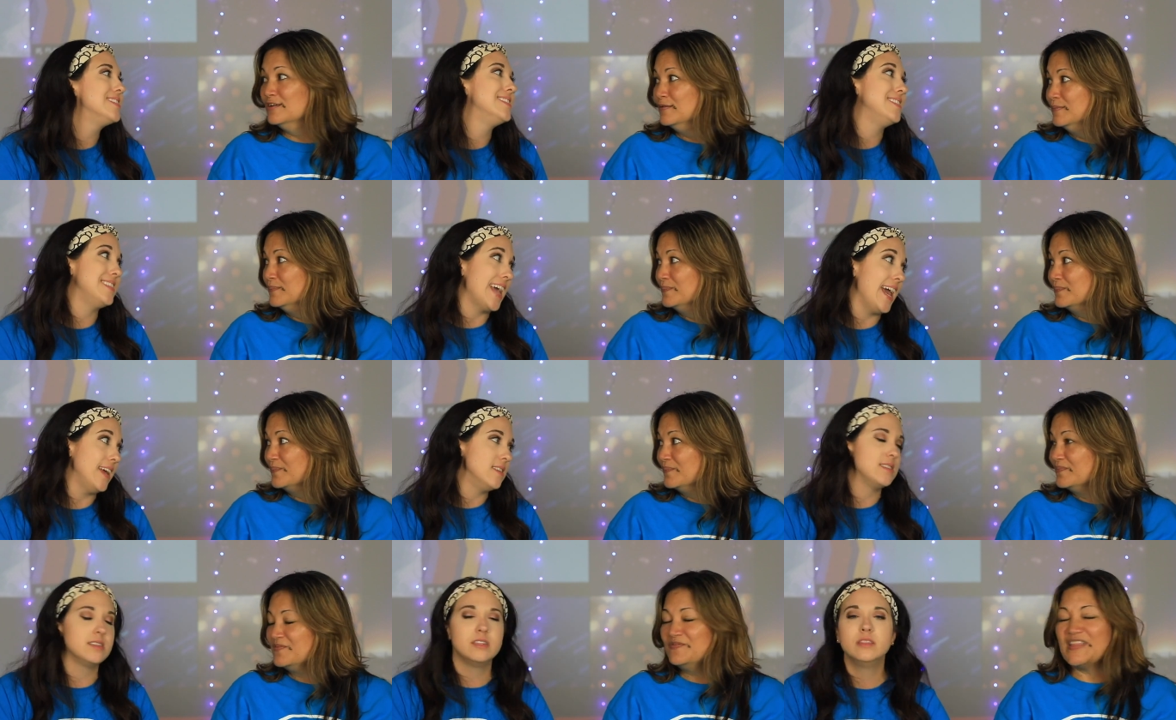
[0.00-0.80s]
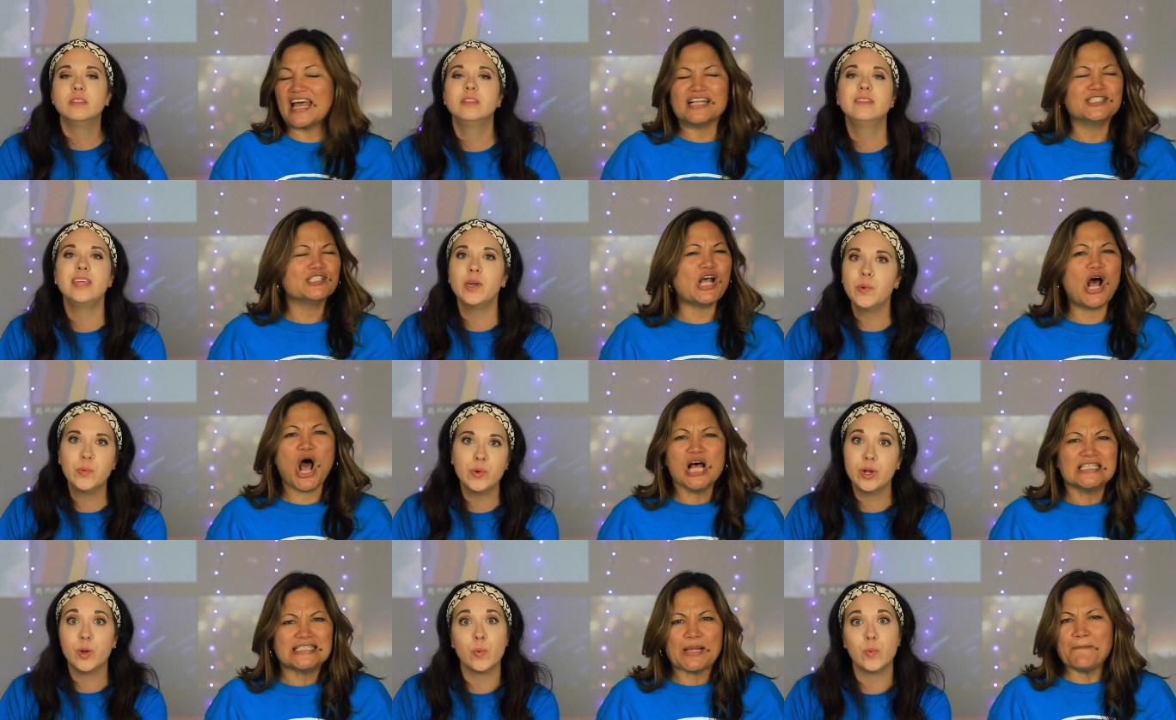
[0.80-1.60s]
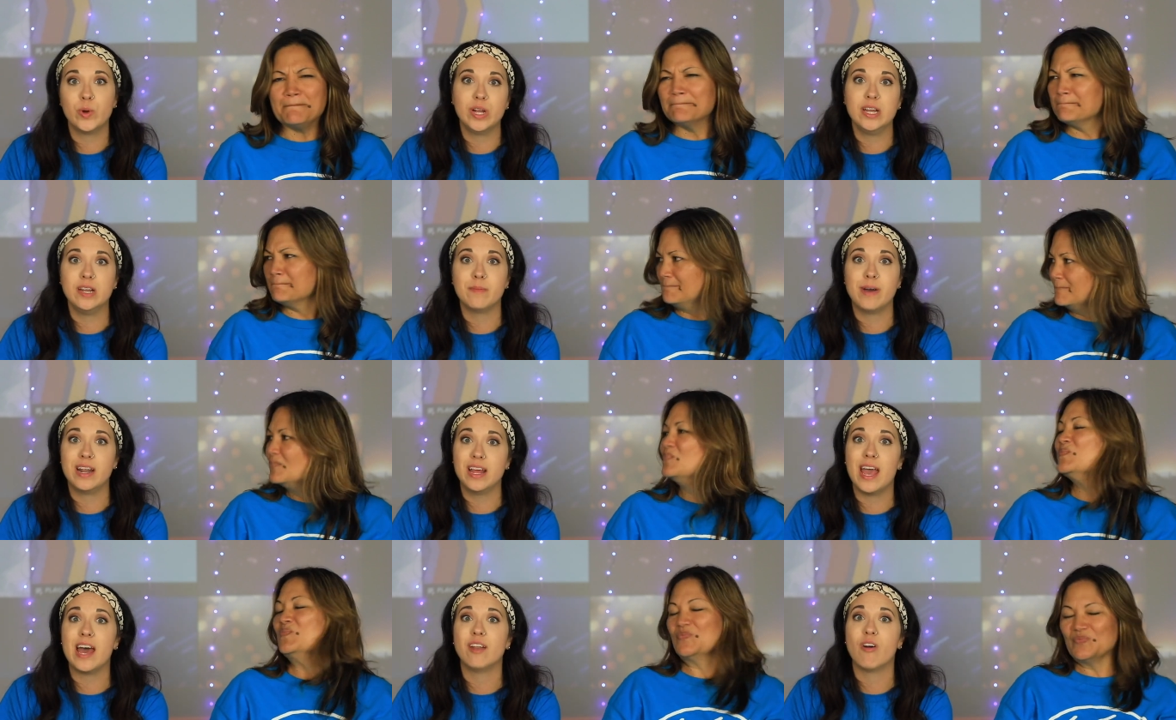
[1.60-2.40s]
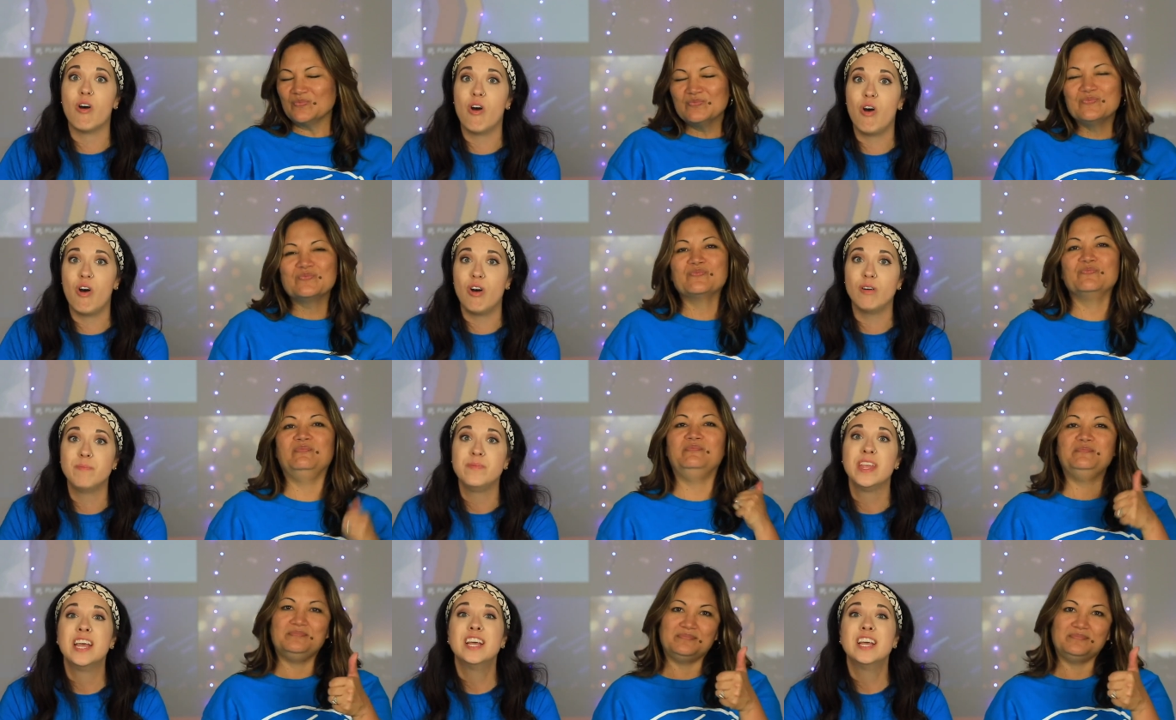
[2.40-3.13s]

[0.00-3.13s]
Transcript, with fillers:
Speaker 1: set. They weren't worried about it at all.